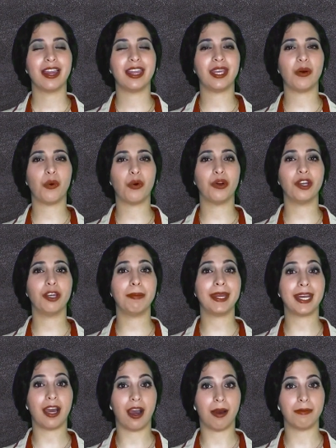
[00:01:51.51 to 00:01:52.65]
the order
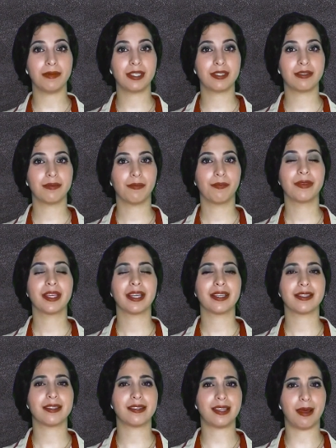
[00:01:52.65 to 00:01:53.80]
becomes
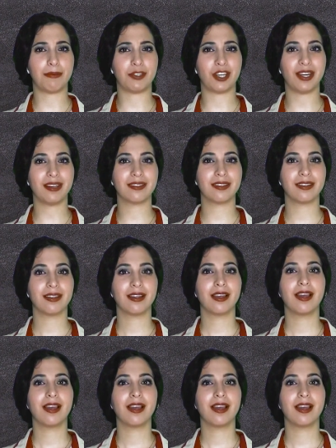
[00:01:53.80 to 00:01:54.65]
subject